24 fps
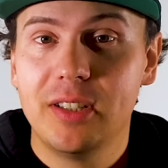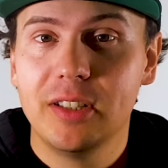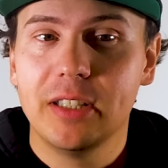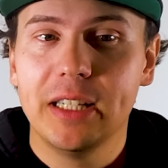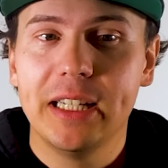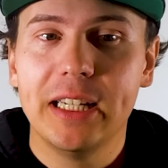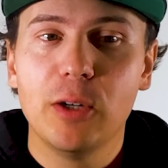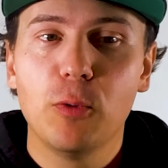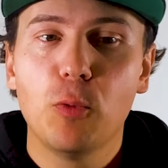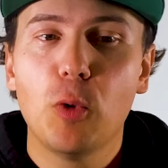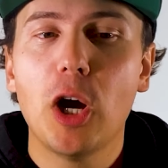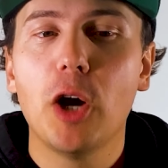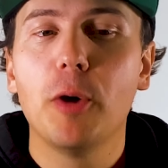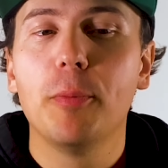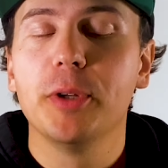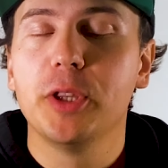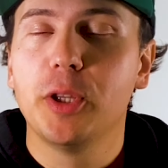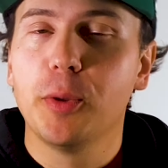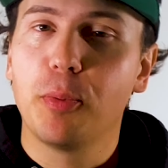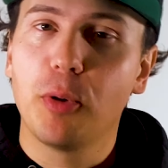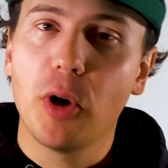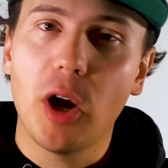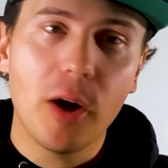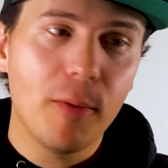hit it well, but the
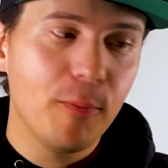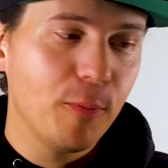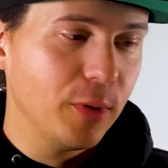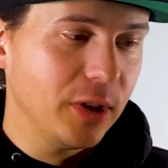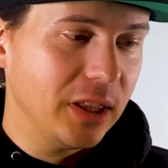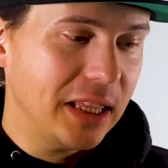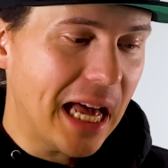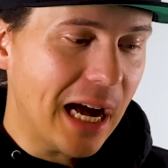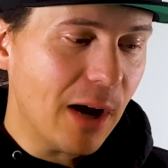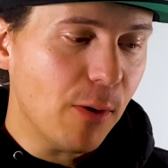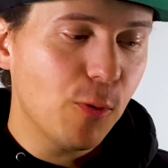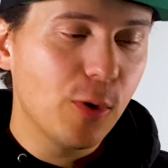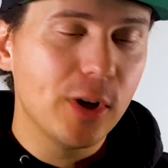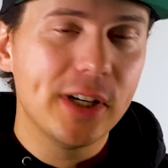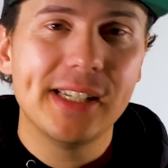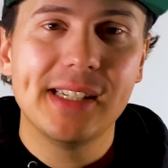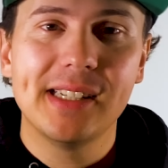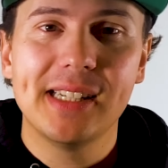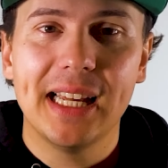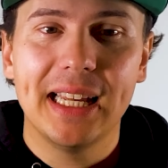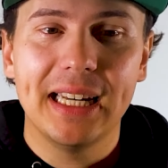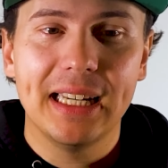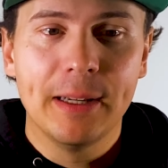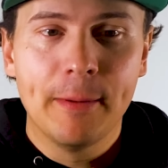problem with that one is
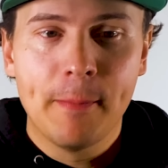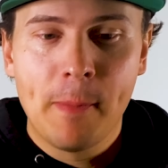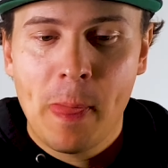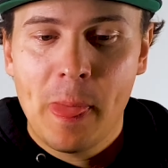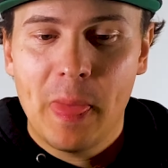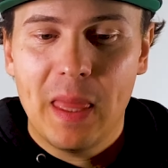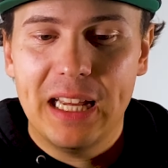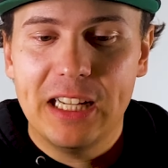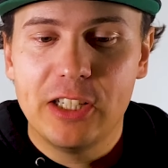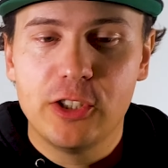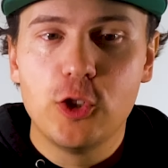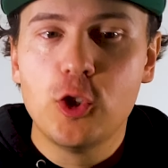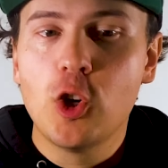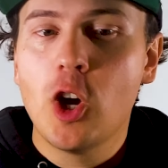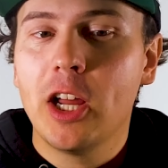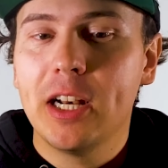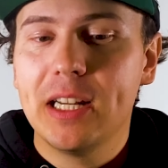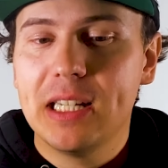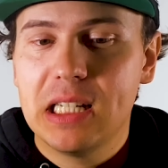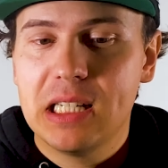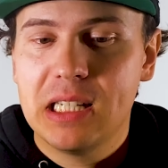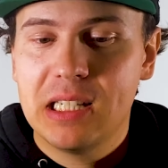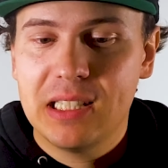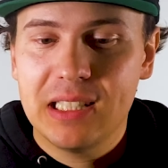that it's not
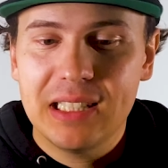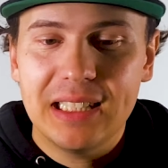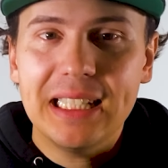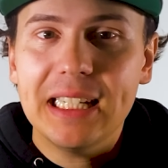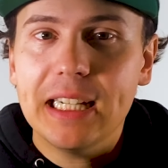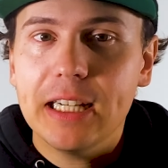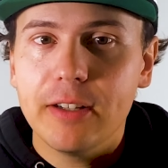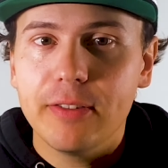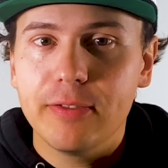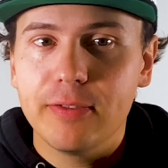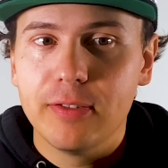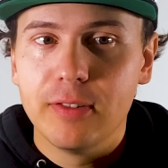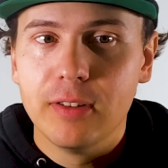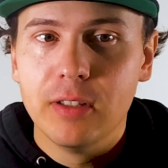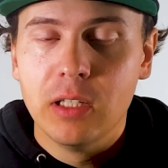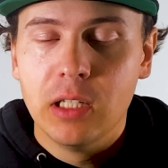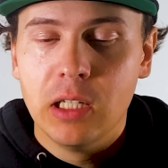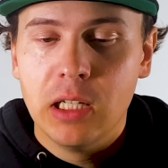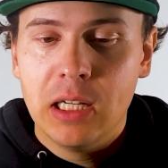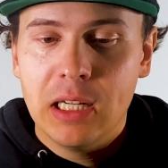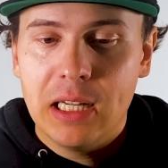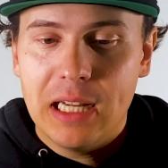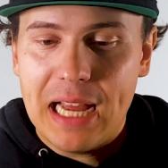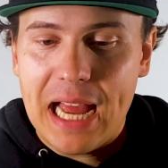as stiff
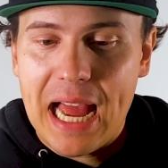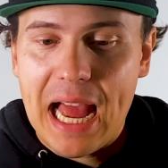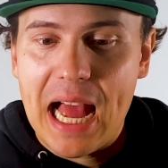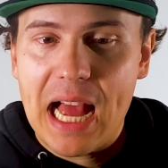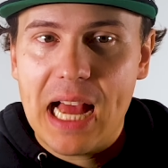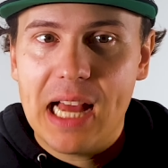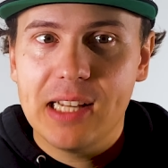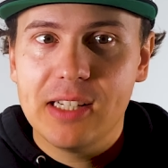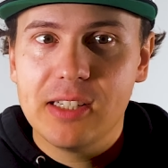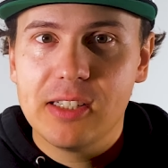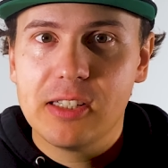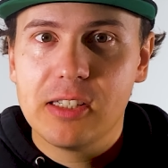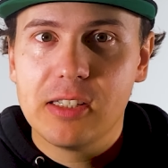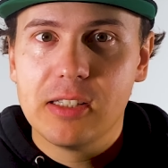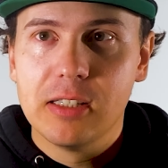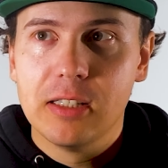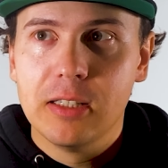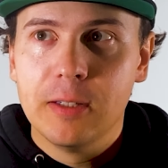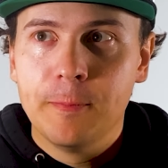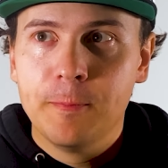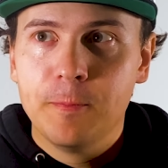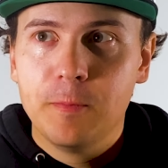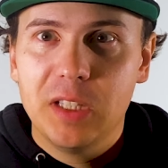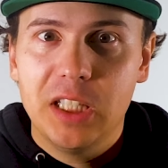as
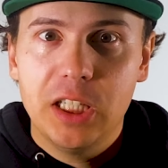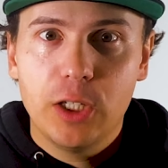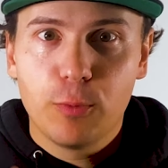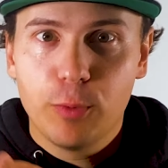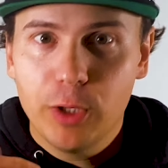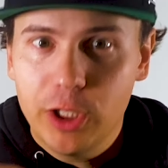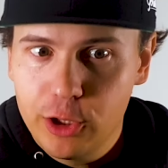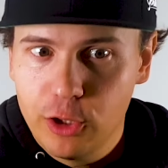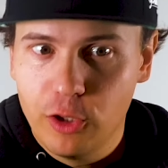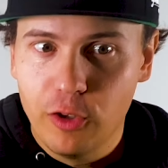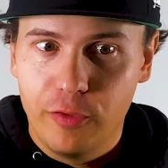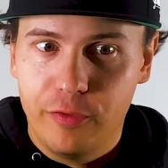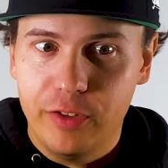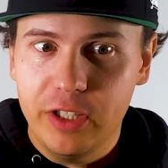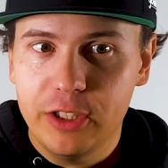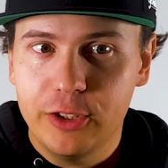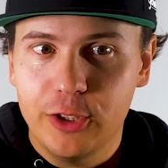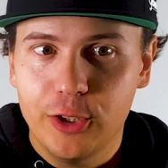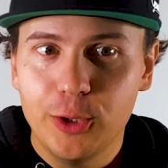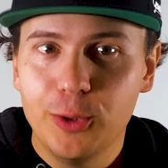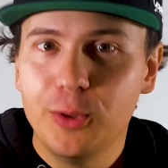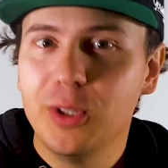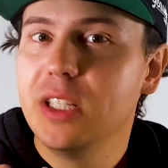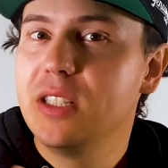the original
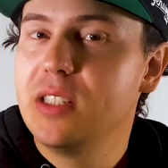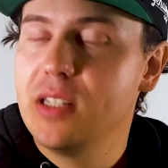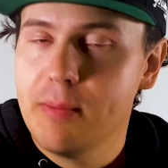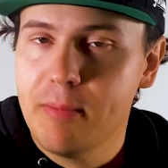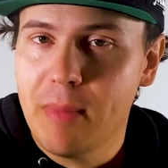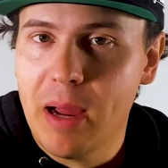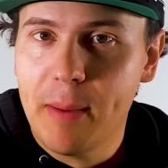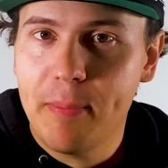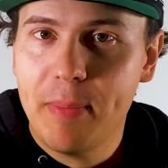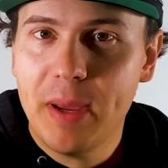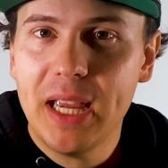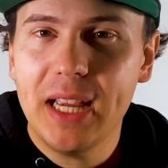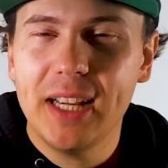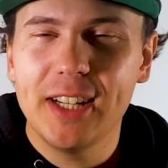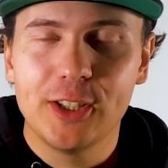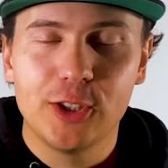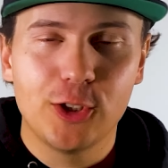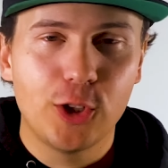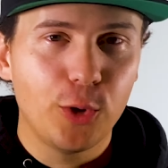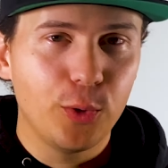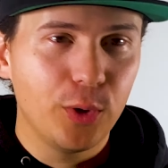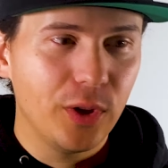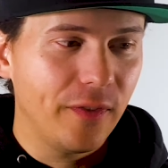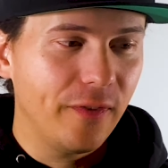V2 that's in my pink.
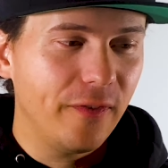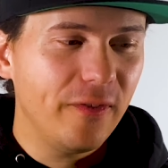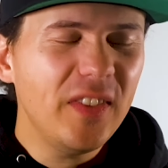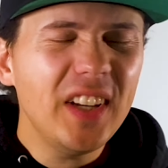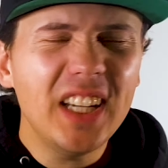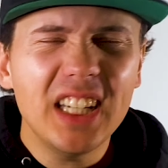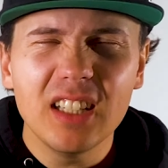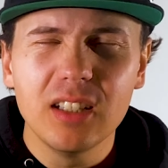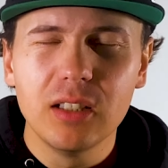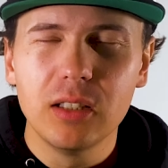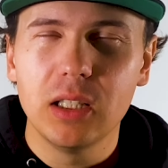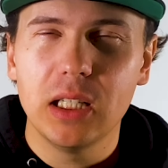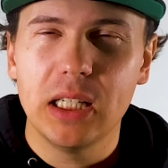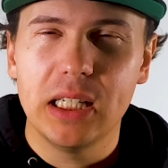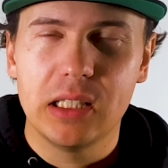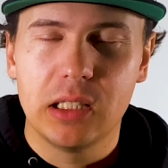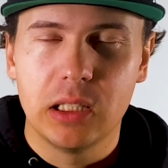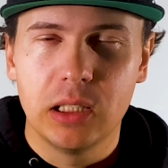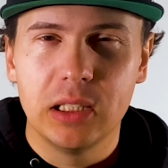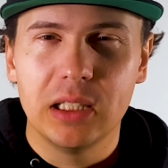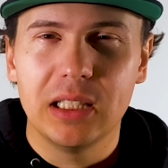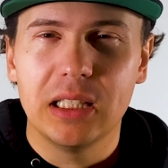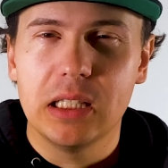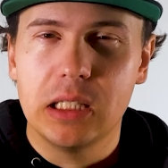So the feel
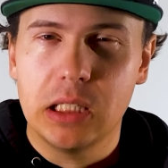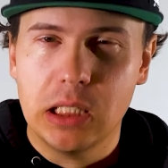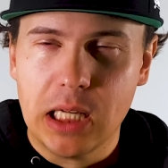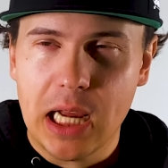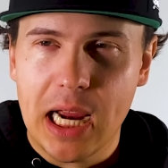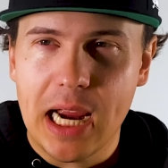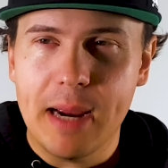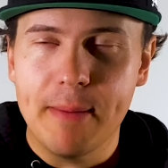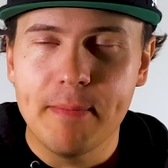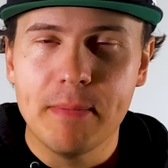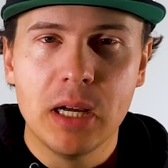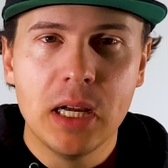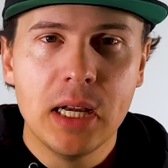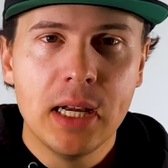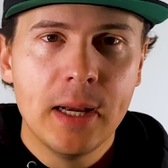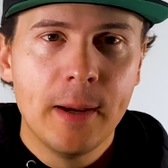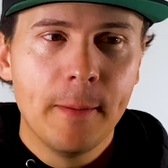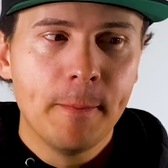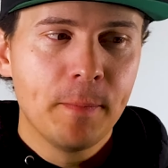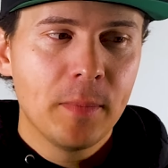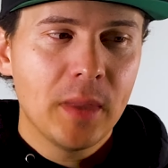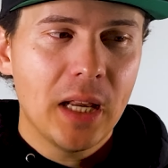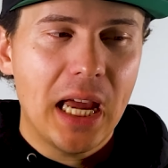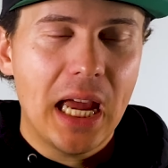isn't the same.
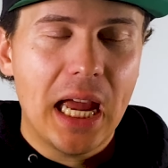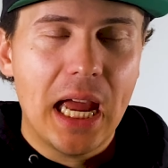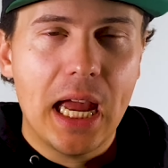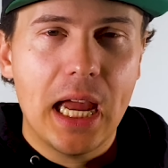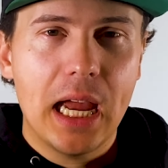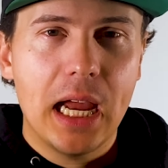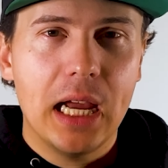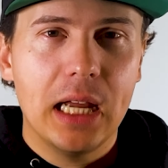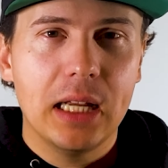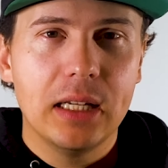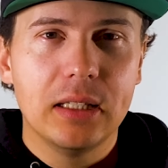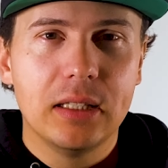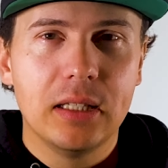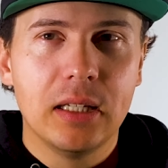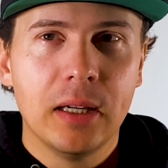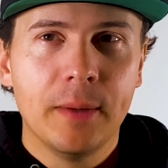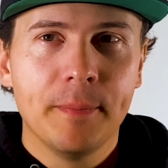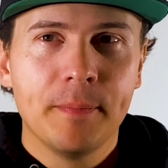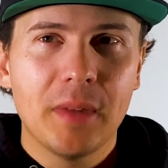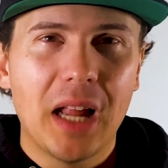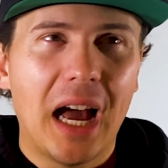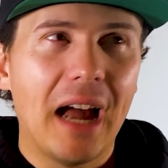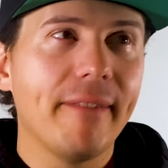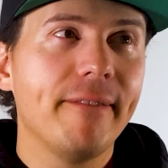And
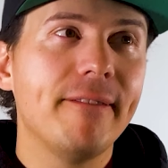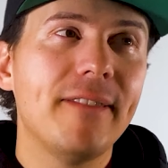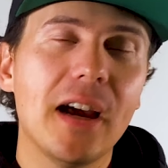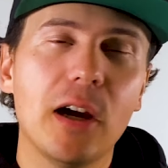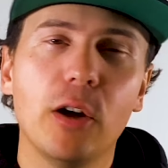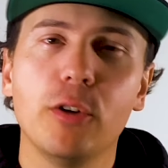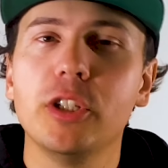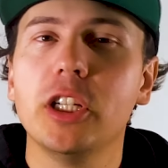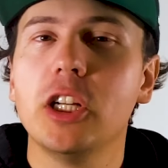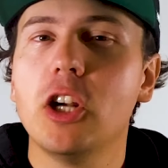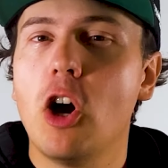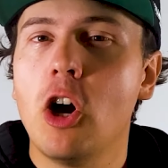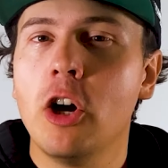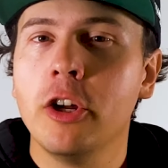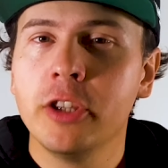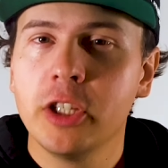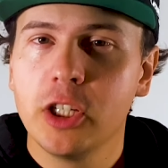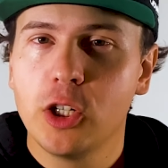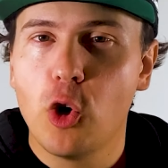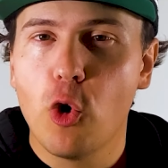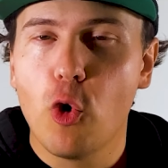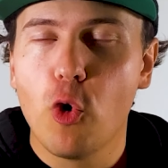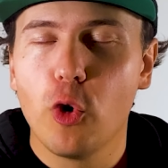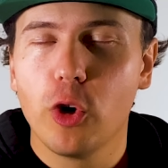I found that on the
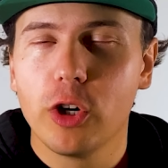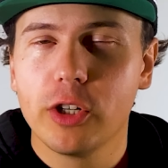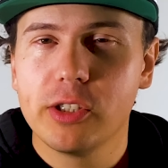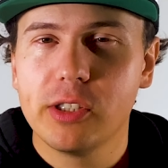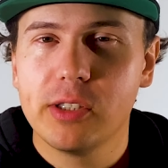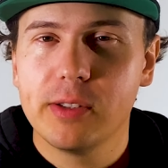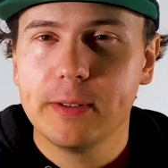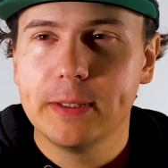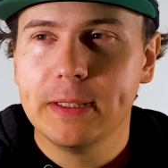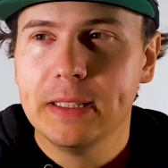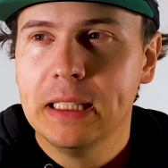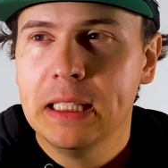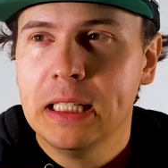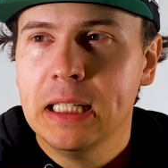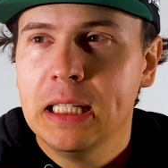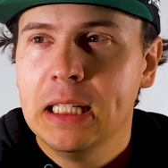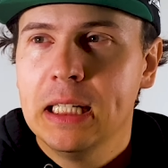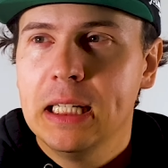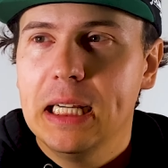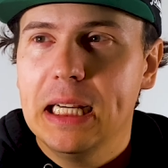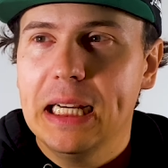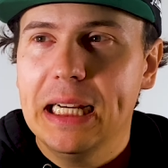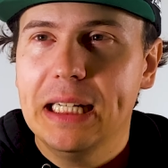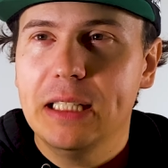course,
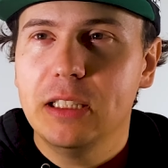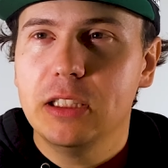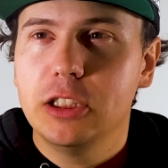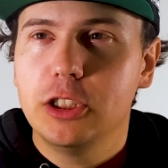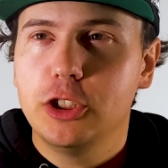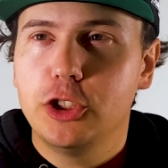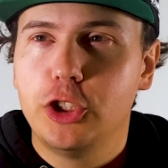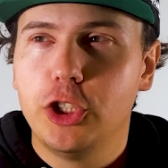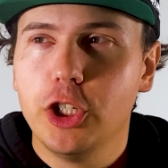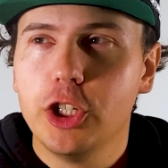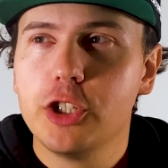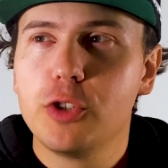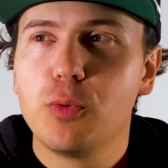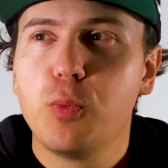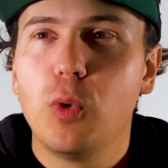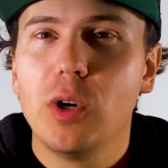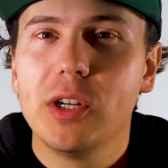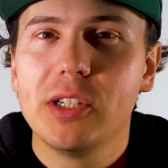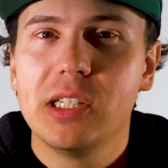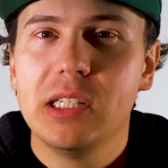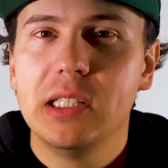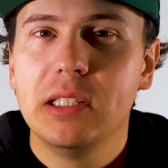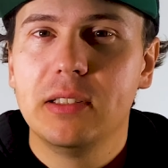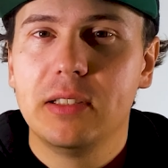it just
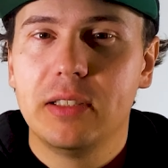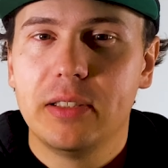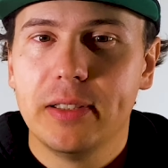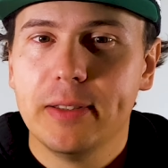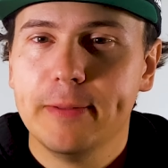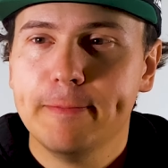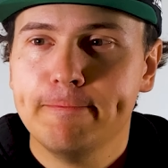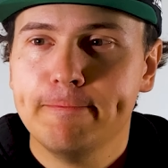wasn't